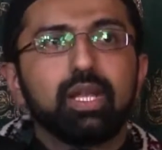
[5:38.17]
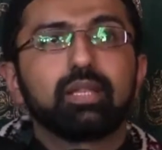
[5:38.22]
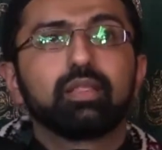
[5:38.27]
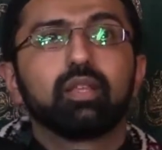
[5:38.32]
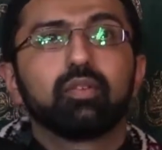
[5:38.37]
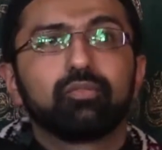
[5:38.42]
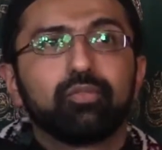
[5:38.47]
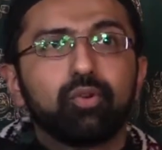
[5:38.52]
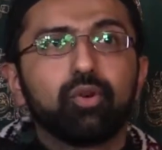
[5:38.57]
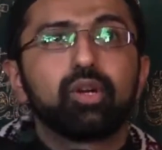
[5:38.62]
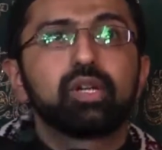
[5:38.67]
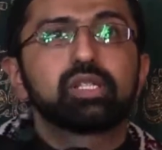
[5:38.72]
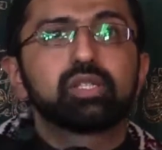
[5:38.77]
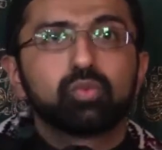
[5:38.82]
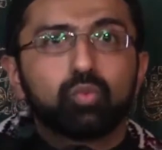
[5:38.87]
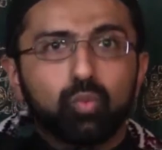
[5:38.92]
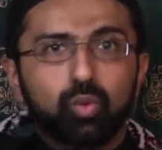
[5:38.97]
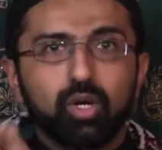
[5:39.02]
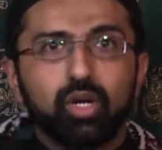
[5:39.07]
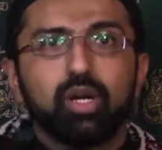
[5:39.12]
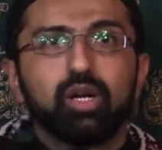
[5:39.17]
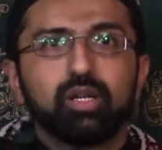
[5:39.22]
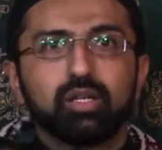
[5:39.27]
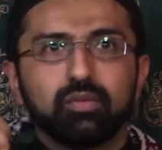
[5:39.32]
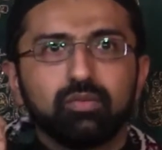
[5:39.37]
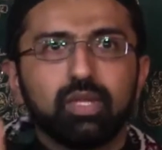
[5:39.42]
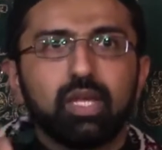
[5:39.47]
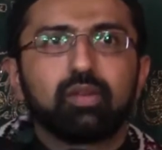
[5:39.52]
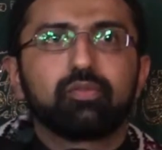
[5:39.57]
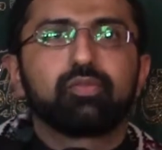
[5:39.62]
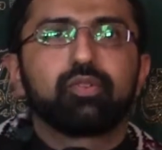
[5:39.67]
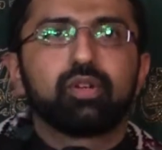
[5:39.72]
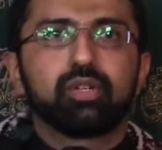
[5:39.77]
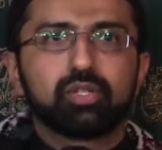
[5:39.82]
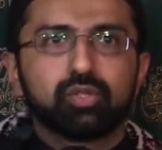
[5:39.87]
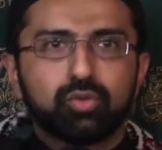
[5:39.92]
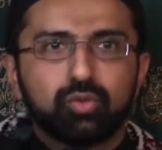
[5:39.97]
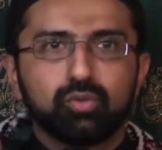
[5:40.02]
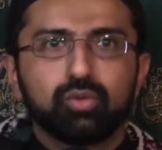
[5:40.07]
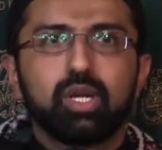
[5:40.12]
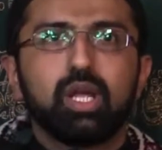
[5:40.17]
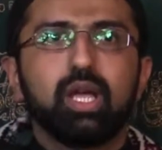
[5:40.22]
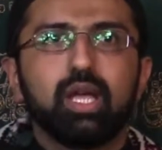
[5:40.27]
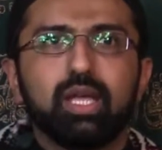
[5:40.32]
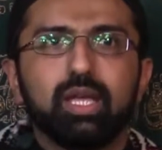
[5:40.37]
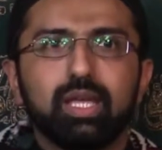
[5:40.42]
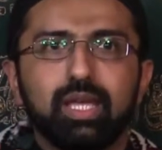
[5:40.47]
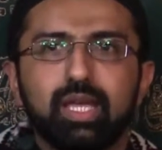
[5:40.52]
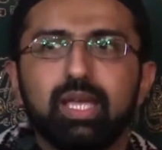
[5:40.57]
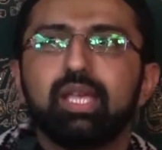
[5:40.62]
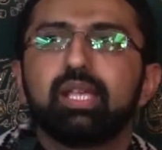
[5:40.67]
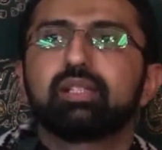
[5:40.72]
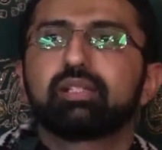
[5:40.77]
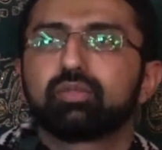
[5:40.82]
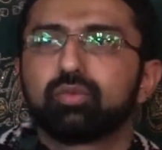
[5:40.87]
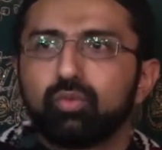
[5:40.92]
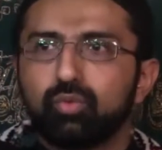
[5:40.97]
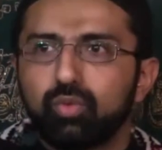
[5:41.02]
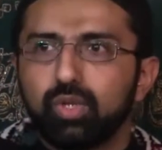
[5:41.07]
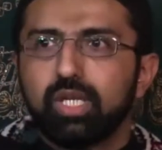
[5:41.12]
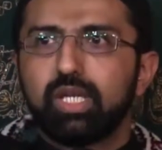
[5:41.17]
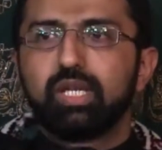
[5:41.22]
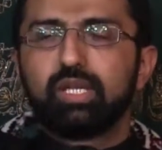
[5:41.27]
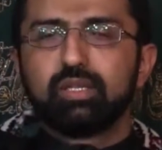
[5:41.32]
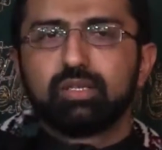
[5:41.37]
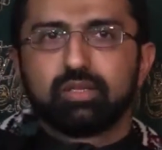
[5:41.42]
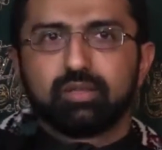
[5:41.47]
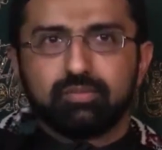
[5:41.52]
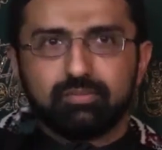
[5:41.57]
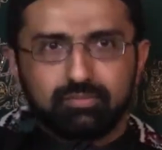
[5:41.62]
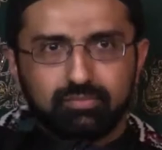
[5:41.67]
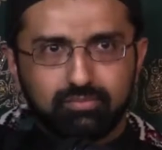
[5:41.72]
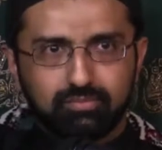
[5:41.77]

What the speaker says: and the first word of that first surah is read.